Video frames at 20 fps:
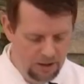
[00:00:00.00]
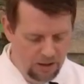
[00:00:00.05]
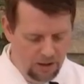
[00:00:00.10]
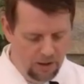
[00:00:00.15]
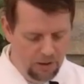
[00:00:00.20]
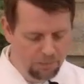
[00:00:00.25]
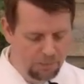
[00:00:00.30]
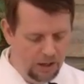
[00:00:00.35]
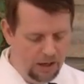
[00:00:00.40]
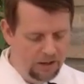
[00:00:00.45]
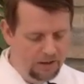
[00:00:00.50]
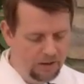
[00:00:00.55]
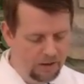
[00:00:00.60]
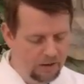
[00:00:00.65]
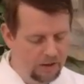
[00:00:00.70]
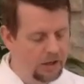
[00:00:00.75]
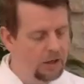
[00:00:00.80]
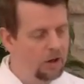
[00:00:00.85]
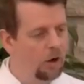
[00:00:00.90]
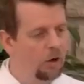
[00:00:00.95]
But
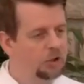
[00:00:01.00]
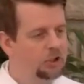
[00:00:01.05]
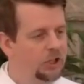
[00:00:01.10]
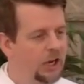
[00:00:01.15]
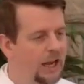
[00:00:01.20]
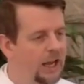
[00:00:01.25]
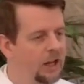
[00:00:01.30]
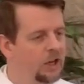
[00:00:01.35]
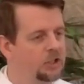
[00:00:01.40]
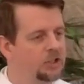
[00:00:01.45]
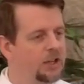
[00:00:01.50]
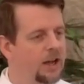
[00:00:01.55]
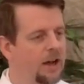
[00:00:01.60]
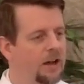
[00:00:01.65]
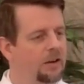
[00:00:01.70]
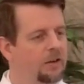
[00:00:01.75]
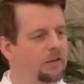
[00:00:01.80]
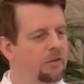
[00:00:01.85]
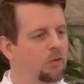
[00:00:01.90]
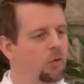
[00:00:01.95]
it all changed
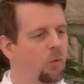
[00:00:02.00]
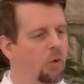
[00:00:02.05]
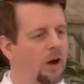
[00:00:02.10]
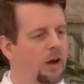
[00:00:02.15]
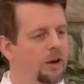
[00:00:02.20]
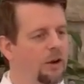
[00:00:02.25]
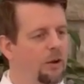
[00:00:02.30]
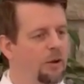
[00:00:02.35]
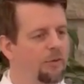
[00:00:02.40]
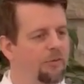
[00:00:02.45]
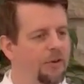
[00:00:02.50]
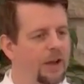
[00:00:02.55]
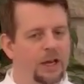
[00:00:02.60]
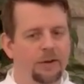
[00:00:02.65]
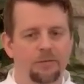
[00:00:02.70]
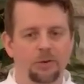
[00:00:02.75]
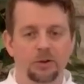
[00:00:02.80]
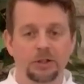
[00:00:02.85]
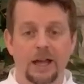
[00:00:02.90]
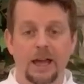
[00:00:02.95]
on one
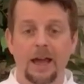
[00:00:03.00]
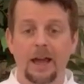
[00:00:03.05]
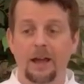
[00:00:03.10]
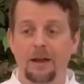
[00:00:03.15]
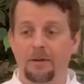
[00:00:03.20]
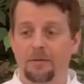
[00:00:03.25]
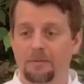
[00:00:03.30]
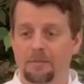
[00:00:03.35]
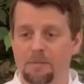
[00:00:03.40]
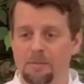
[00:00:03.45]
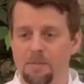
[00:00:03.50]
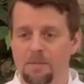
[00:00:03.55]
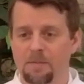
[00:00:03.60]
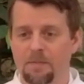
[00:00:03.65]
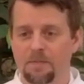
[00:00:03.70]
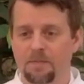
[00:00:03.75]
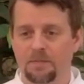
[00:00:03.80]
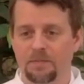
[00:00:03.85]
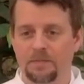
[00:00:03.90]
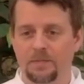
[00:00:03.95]
fateful day.
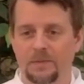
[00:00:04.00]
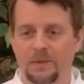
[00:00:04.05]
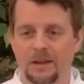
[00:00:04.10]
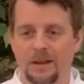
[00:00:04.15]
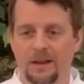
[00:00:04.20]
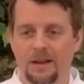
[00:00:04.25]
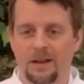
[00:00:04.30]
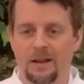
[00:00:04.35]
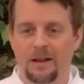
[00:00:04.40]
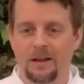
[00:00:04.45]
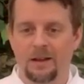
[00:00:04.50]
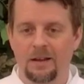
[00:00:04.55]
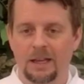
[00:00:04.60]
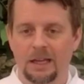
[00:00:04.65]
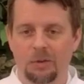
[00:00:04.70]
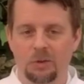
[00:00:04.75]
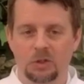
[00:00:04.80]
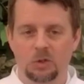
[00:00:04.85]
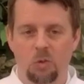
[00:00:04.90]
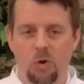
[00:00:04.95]
He
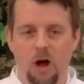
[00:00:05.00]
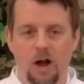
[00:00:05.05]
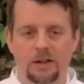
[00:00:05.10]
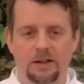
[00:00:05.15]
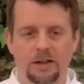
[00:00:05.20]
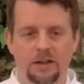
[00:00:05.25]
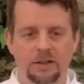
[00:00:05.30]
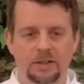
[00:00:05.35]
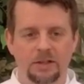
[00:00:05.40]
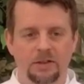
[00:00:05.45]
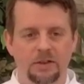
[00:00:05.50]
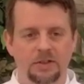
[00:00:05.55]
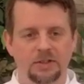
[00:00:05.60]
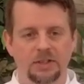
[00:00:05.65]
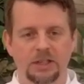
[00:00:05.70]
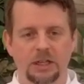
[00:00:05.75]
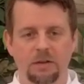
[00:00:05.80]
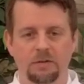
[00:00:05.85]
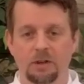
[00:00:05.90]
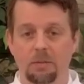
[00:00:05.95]
was walking to the
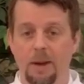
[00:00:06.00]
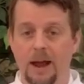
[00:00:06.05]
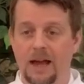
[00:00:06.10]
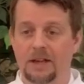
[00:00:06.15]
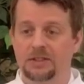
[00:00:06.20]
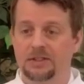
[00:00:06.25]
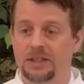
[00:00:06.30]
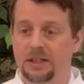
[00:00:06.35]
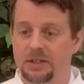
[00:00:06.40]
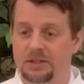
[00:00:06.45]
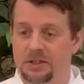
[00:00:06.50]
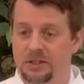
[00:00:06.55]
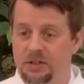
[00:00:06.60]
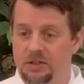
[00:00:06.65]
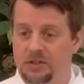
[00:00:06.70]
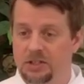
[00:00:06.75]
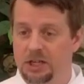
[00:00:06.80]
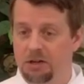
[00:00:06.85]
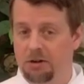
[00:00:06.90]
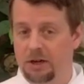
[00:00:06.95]
city of Damascus in
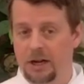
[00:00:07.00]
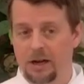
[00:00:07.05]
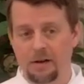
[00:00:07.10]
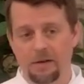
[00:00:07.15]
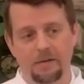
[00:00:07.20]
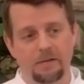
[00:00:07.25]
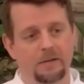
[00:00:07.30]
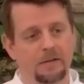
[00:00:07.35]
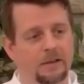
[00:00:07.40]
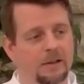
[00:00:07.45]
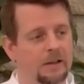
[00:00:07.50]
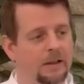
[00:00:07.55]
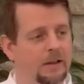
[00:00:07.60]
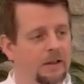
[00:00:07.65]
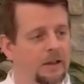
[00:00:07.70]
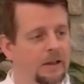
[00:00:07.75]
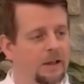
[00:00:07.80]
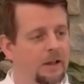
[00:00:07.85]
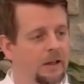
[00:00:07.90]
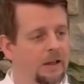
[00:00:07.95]
Syria,
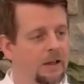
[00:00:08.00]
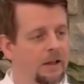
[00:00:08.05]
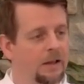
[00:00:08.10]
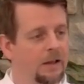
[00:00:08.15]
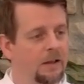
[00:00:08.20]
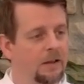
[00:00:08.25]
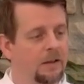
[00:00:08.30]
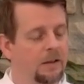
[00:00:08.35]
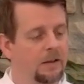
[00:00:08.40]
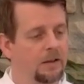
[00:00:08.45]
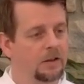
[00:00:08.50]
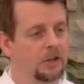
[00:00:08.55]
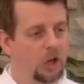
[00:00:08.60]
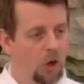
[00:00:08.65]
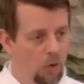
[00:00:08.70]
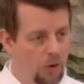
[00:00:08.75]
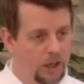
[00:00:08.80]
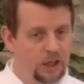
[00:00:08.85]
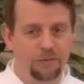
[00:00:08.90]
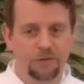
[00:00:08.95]

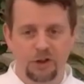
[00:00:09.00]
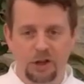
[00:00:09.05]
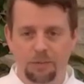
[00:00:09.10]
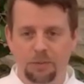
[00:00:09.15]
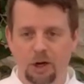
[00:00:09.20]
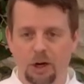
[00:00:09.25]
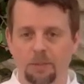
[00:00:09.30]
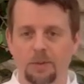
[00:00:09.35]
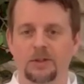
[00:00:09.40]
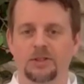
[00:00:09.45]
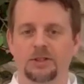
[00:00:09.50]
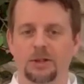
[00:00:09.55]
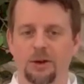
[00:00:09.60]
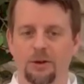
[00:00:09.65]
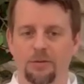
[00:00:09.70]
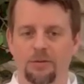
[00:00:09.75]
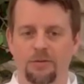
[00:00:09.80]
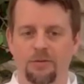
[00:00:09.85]
going for the purpose of